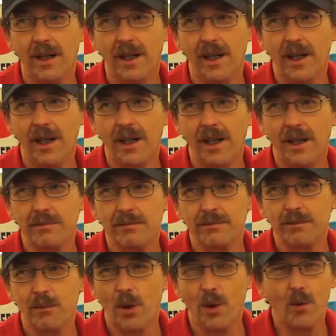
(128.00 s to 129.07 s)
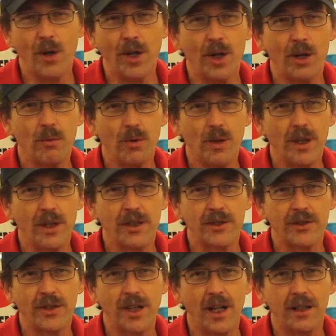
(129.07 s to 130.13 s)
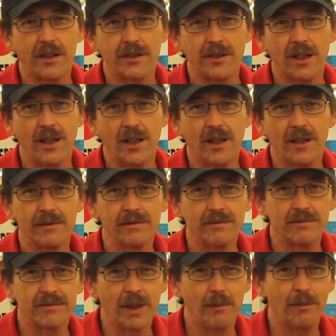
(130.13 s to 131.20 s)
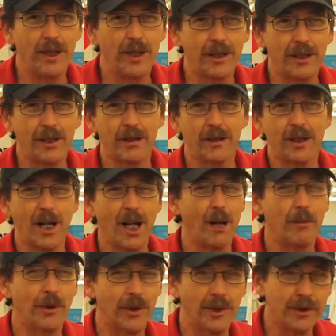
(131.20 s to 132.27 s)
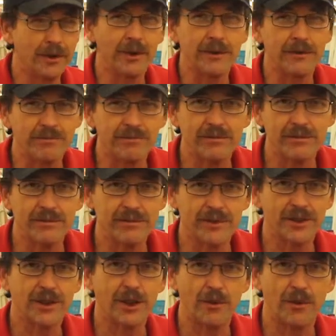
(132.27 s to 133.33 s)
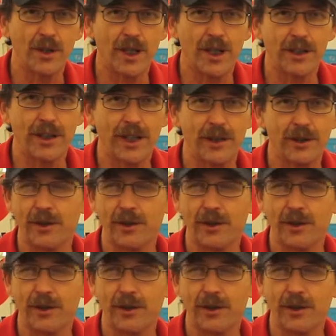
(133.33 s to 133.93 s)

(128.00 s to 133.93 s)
Um, more one-on-one. It's not uh, a big conglomerate or something like that.